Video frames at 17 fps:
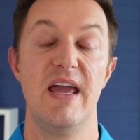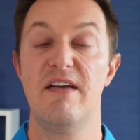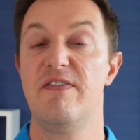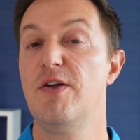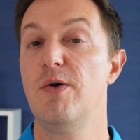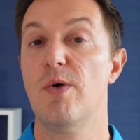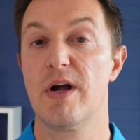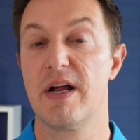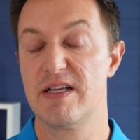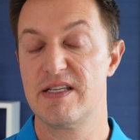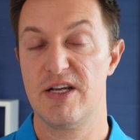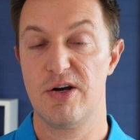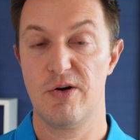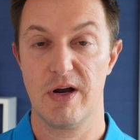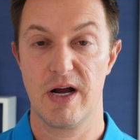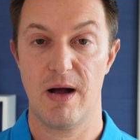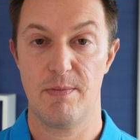If you are
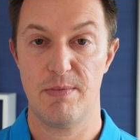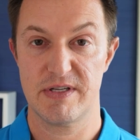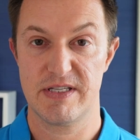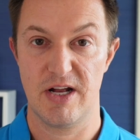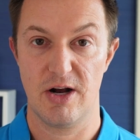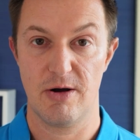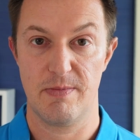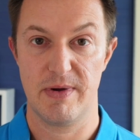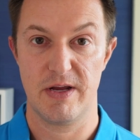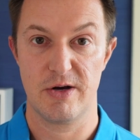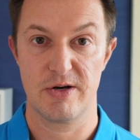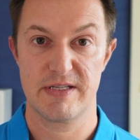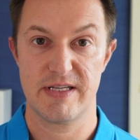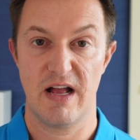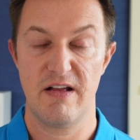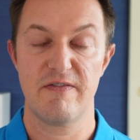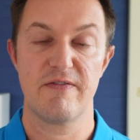considering couples therapy
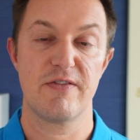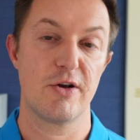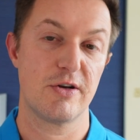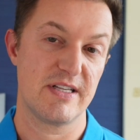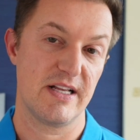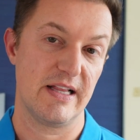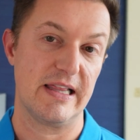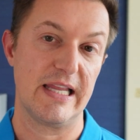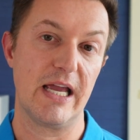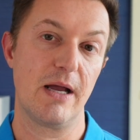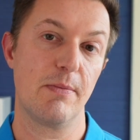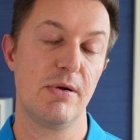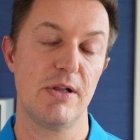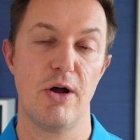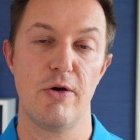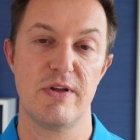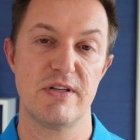yourself, there's a link
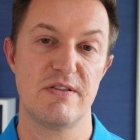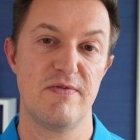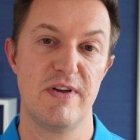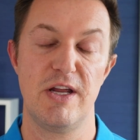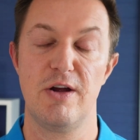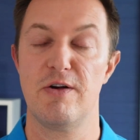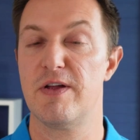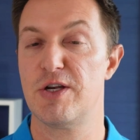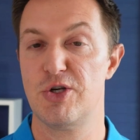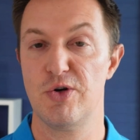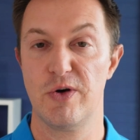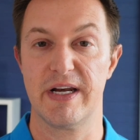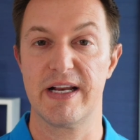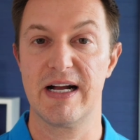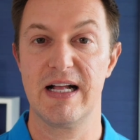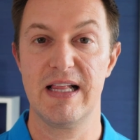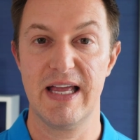below this video that you
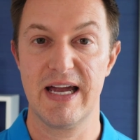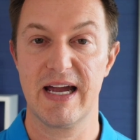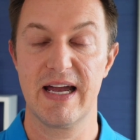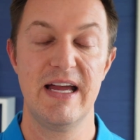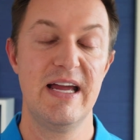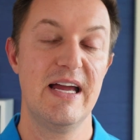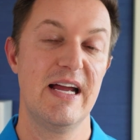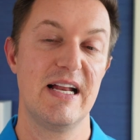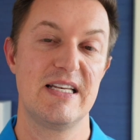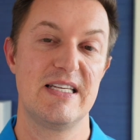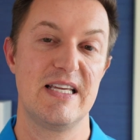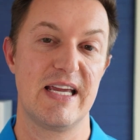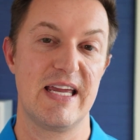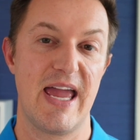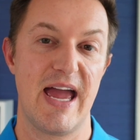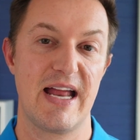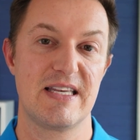can click to
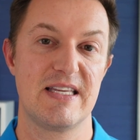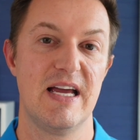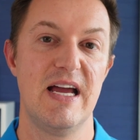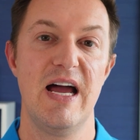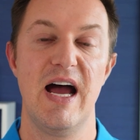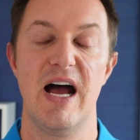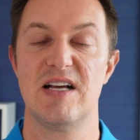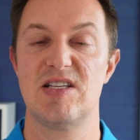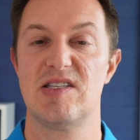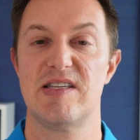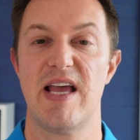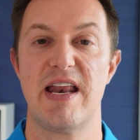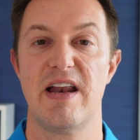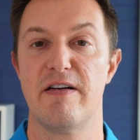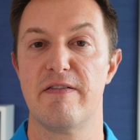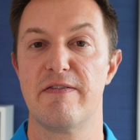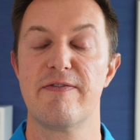get a
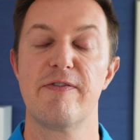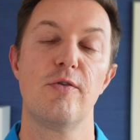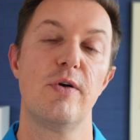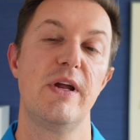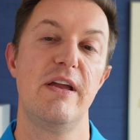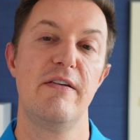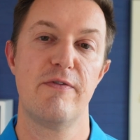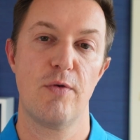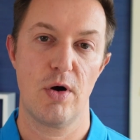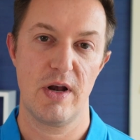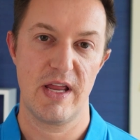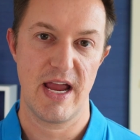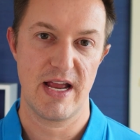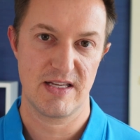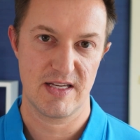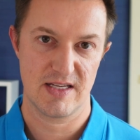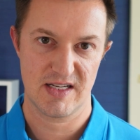set of free
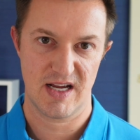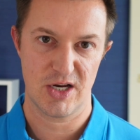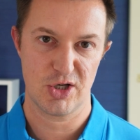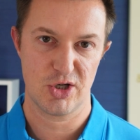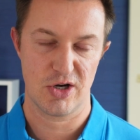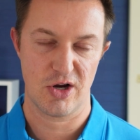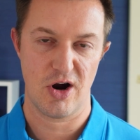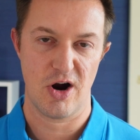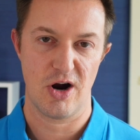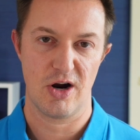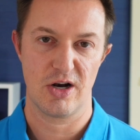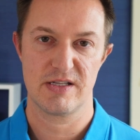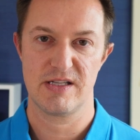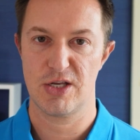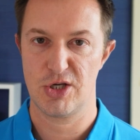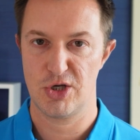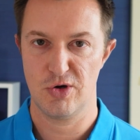48 discussion
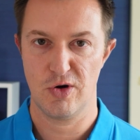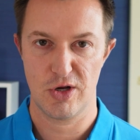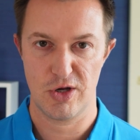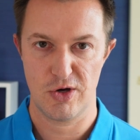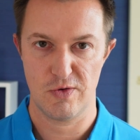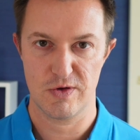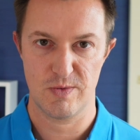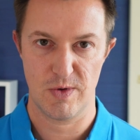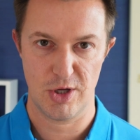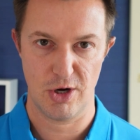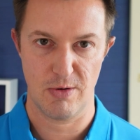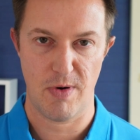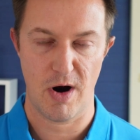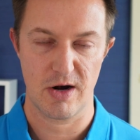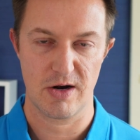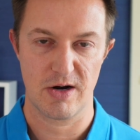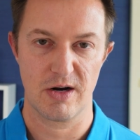cards that you can use with your
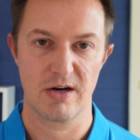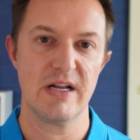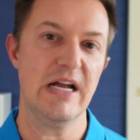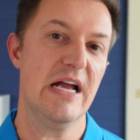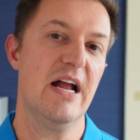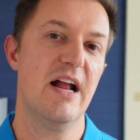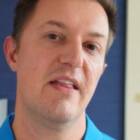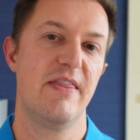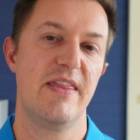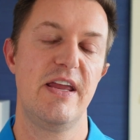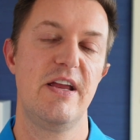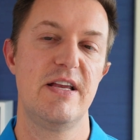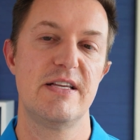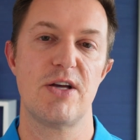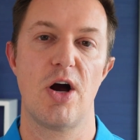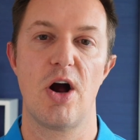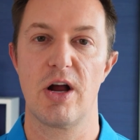partner.
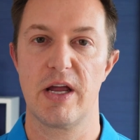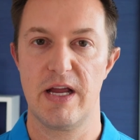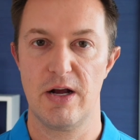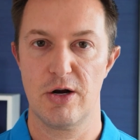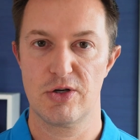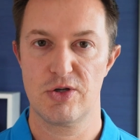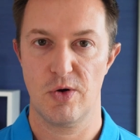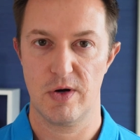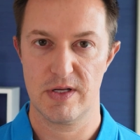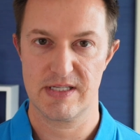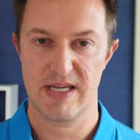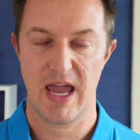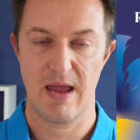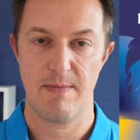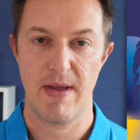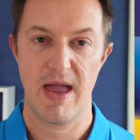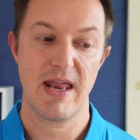These are geared towards
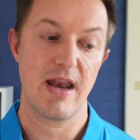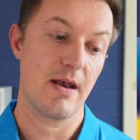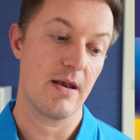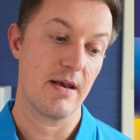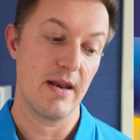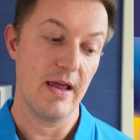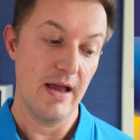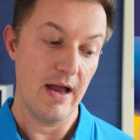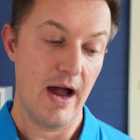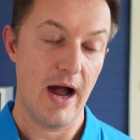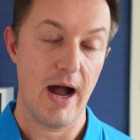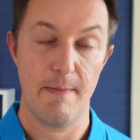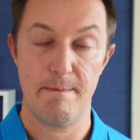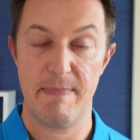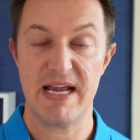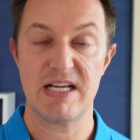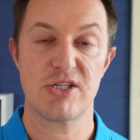gay men
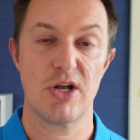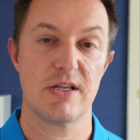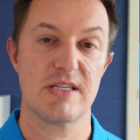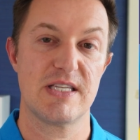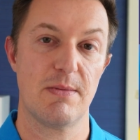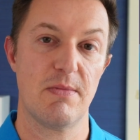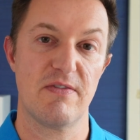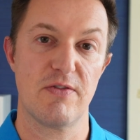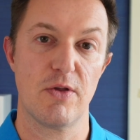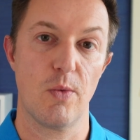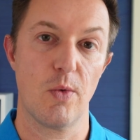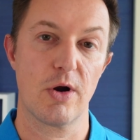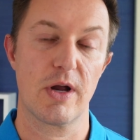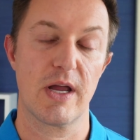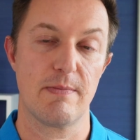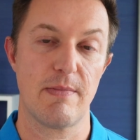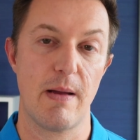and based on some of the
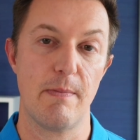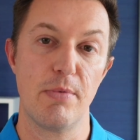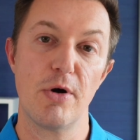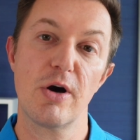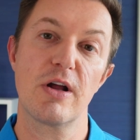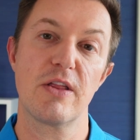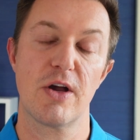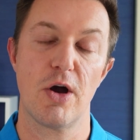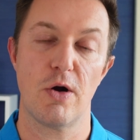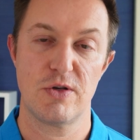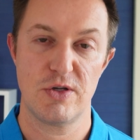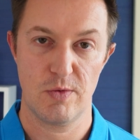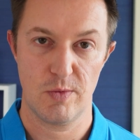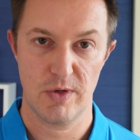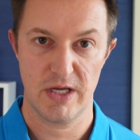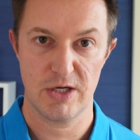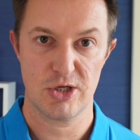work in my book, The
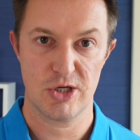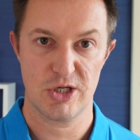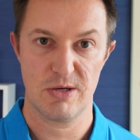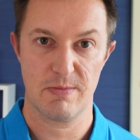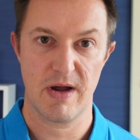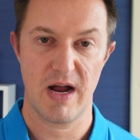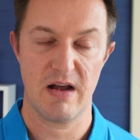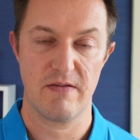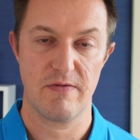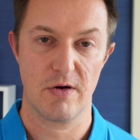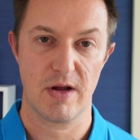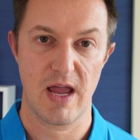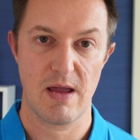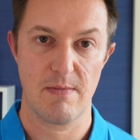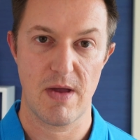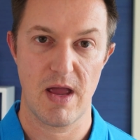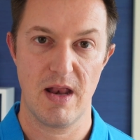Go-To Relationship Guide for
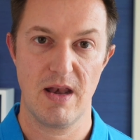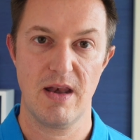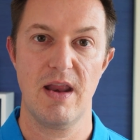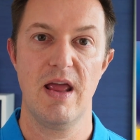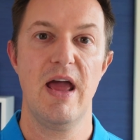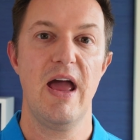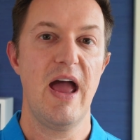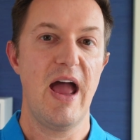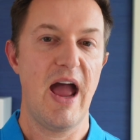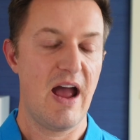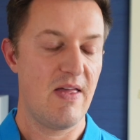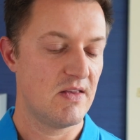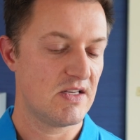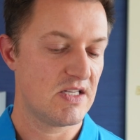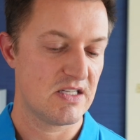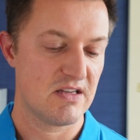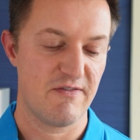Gay Men. And
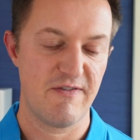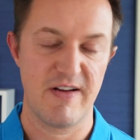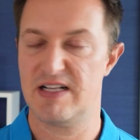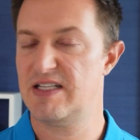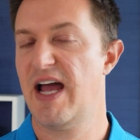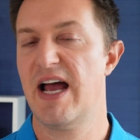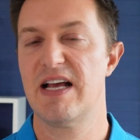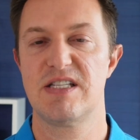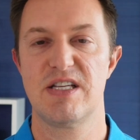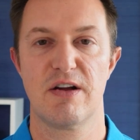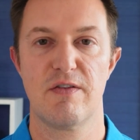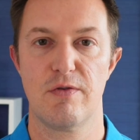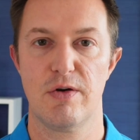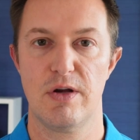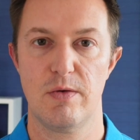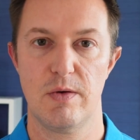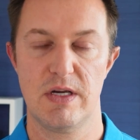this is a fantastic
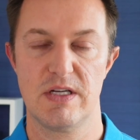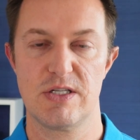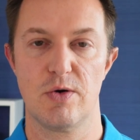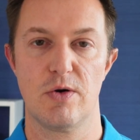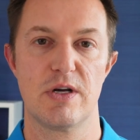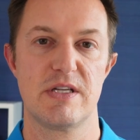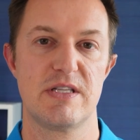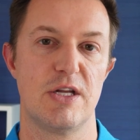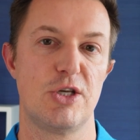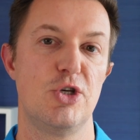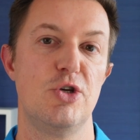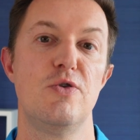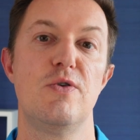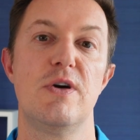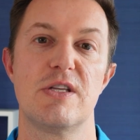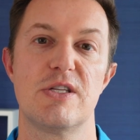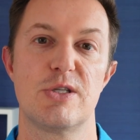free resource that
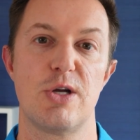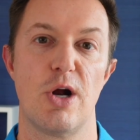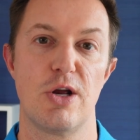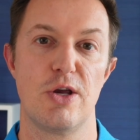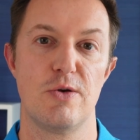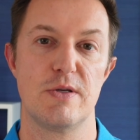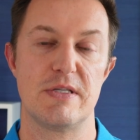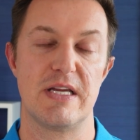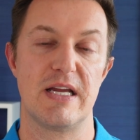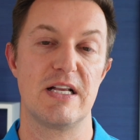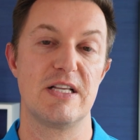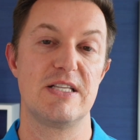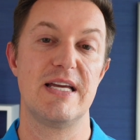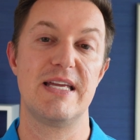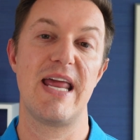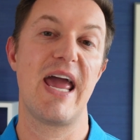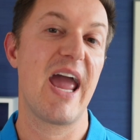you can start using
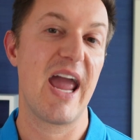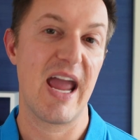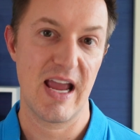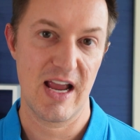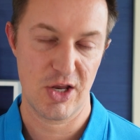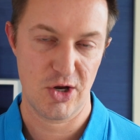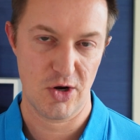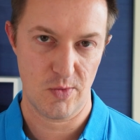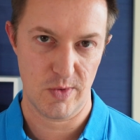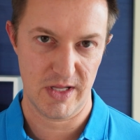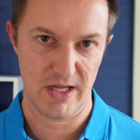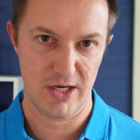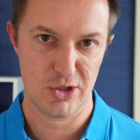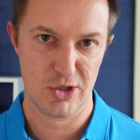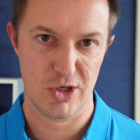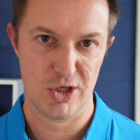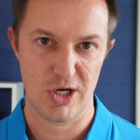today in your
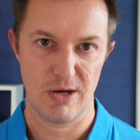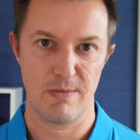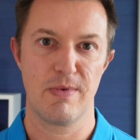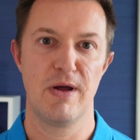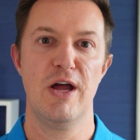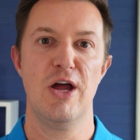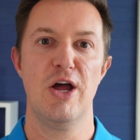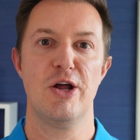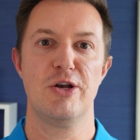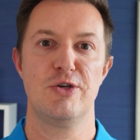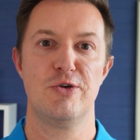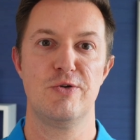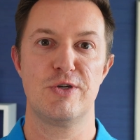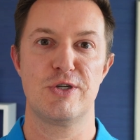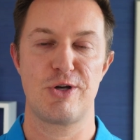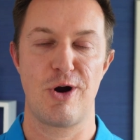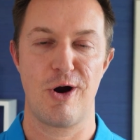relationship to
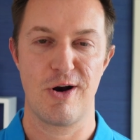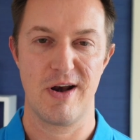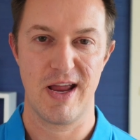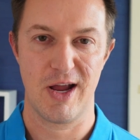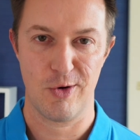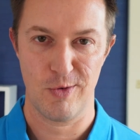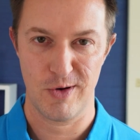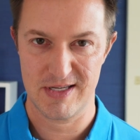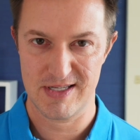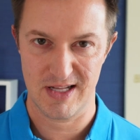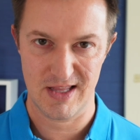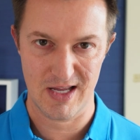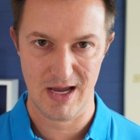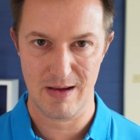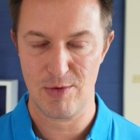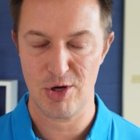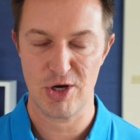start increasing the
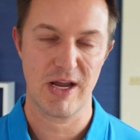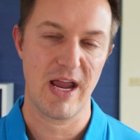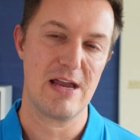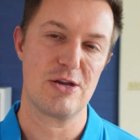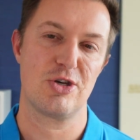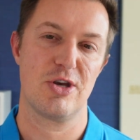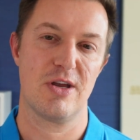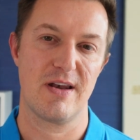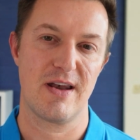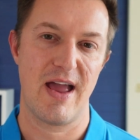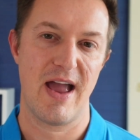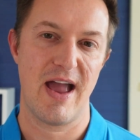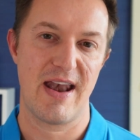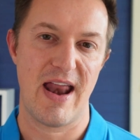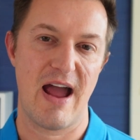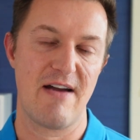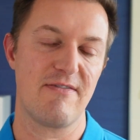communication
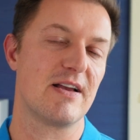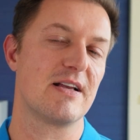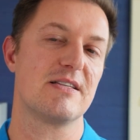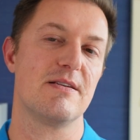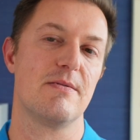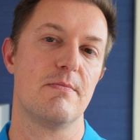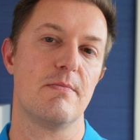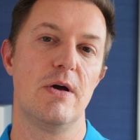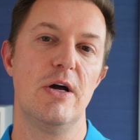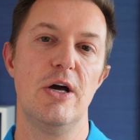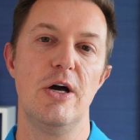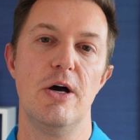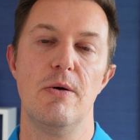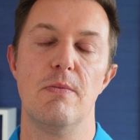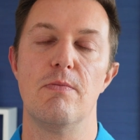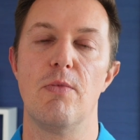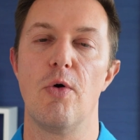and having some
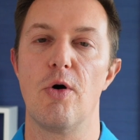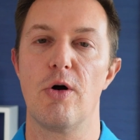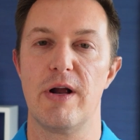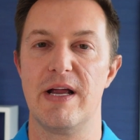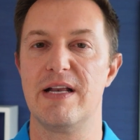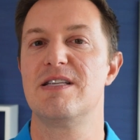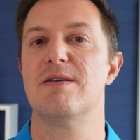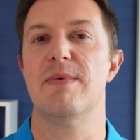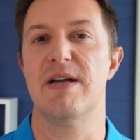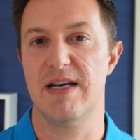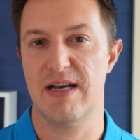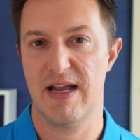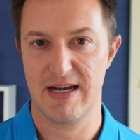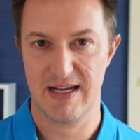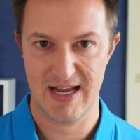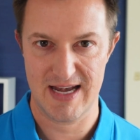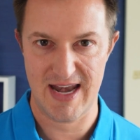more intimate
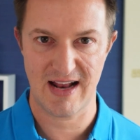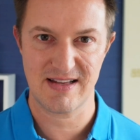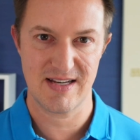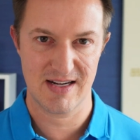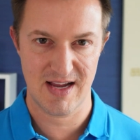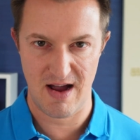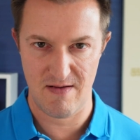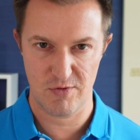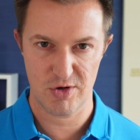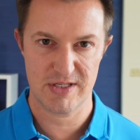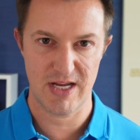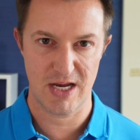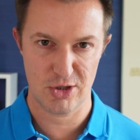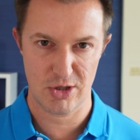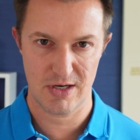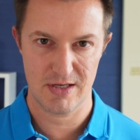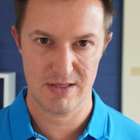and connected
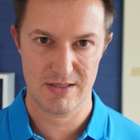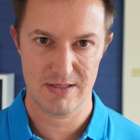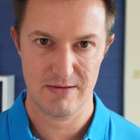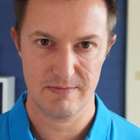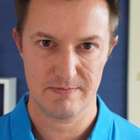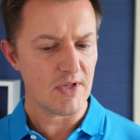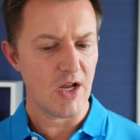conversations.